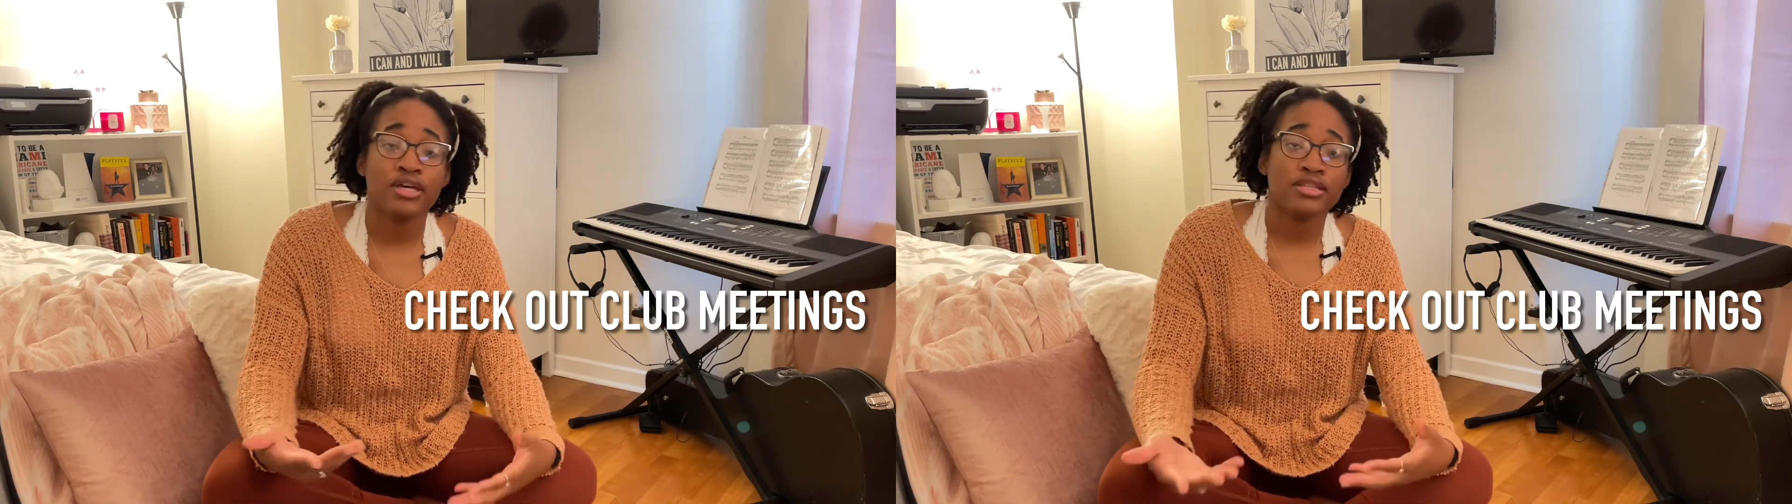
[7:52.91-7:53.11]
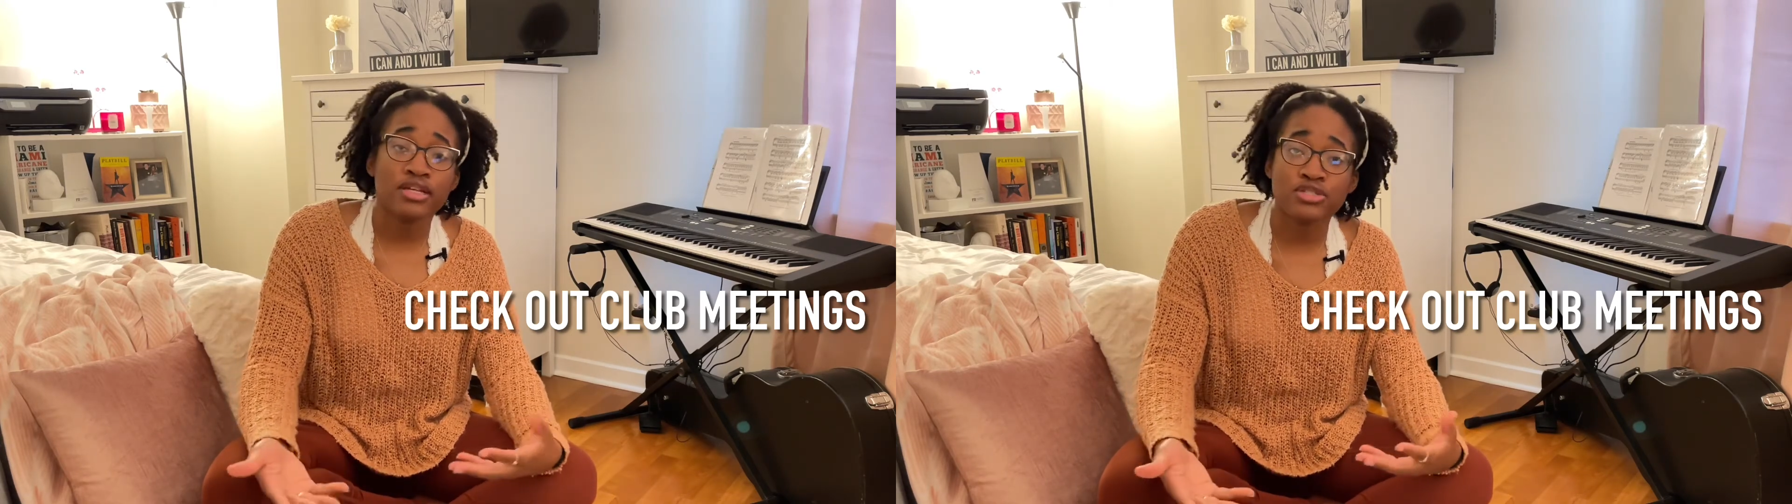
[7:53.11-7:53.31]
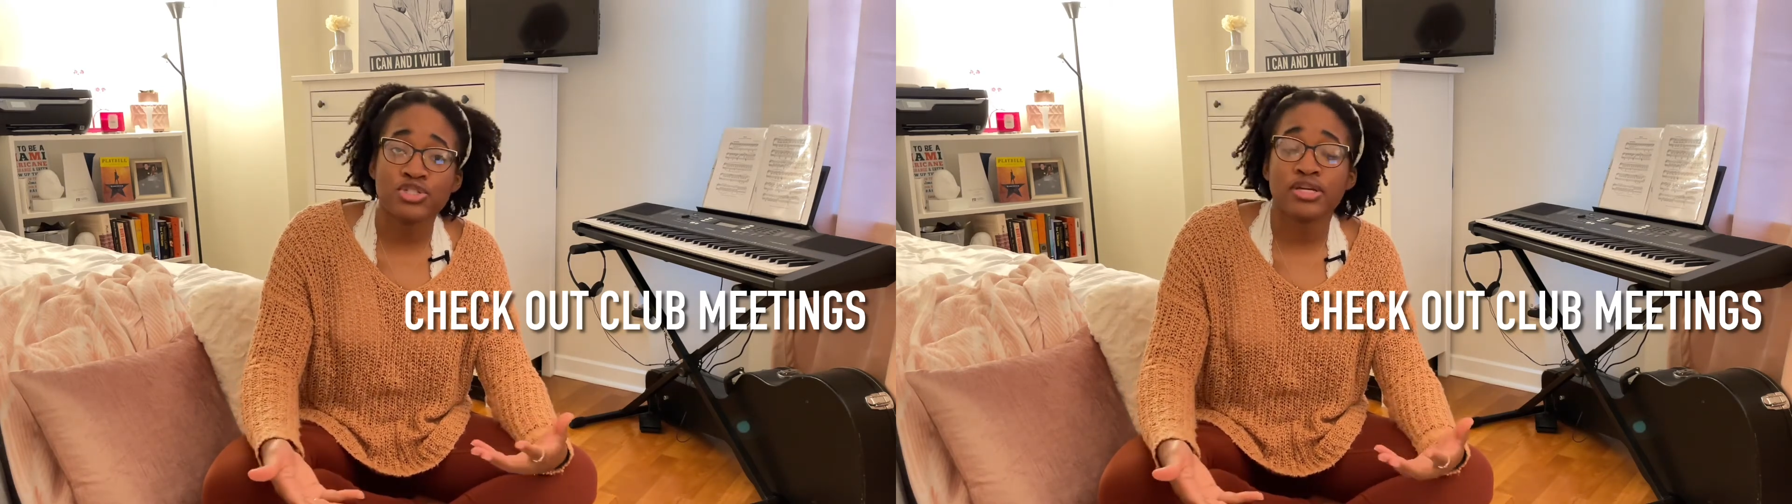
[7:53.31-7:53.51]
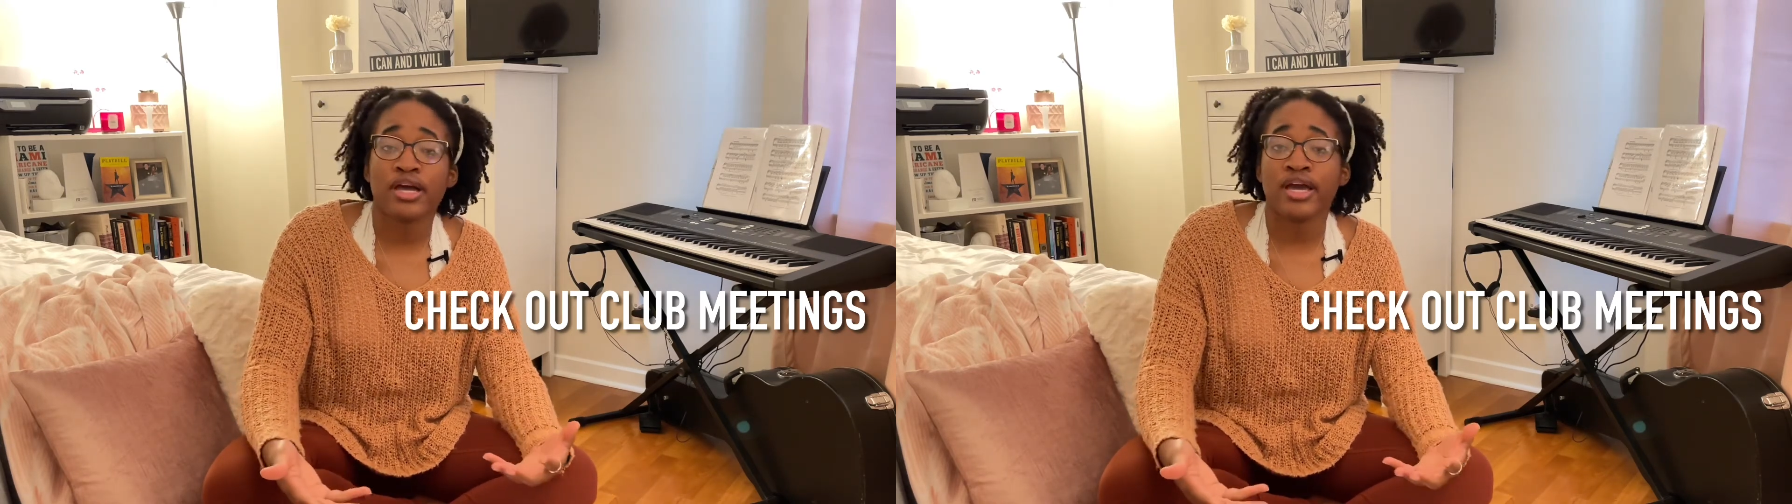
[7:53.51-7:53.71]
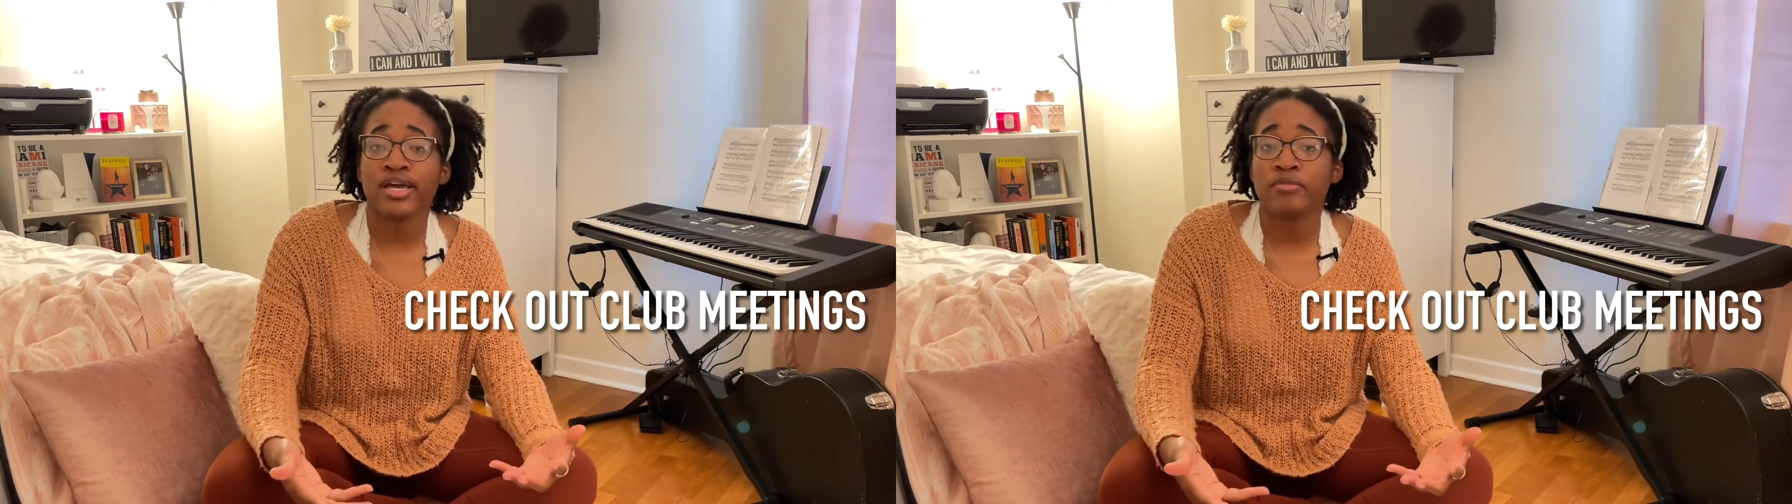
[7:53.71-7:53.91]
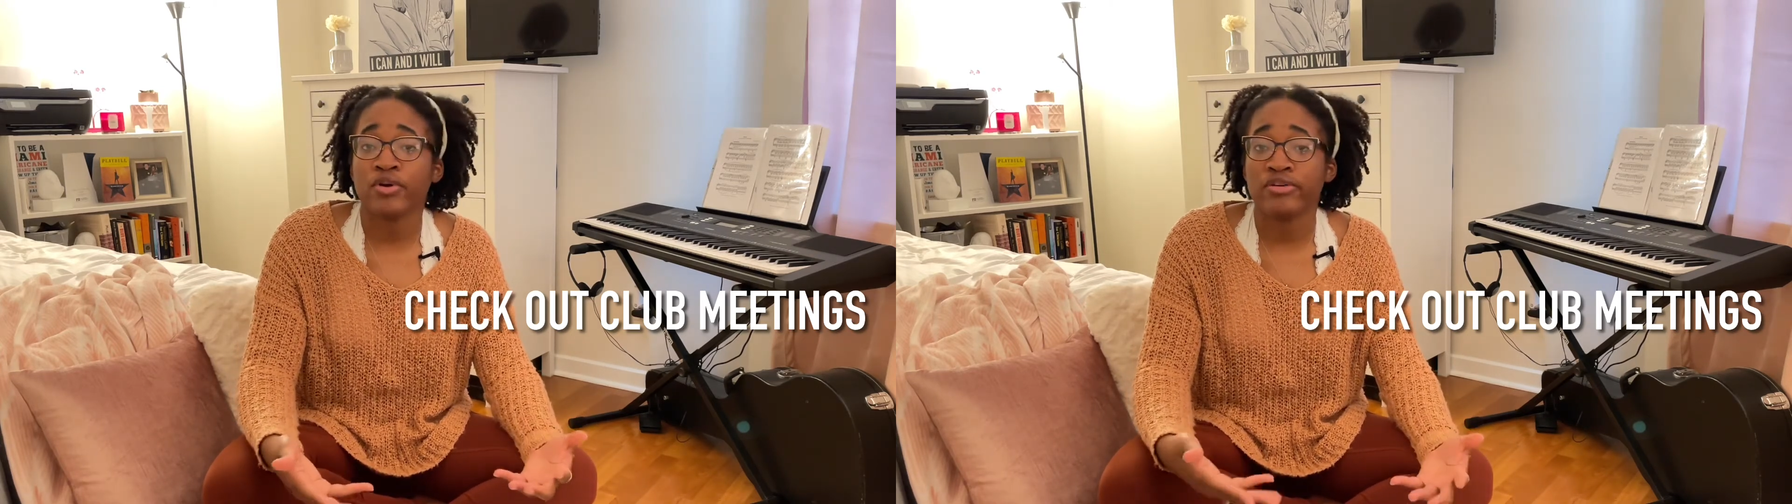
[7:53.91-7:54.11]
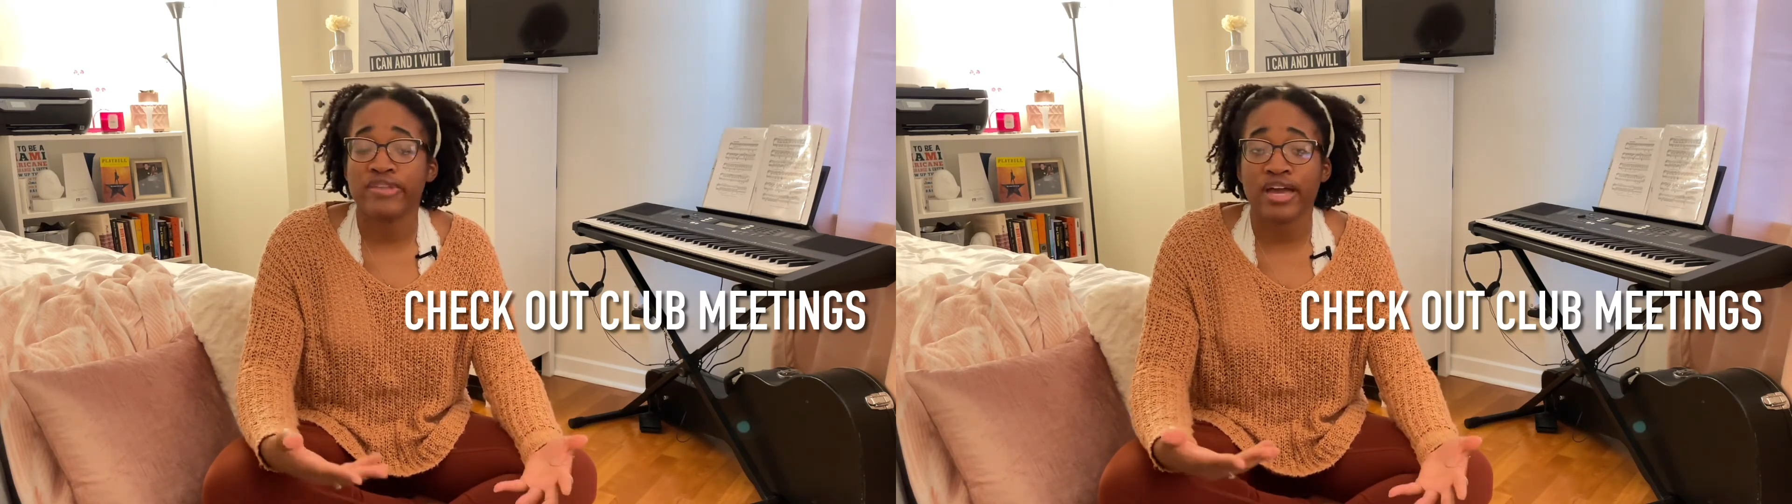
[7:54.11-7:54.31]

lunchtime or if they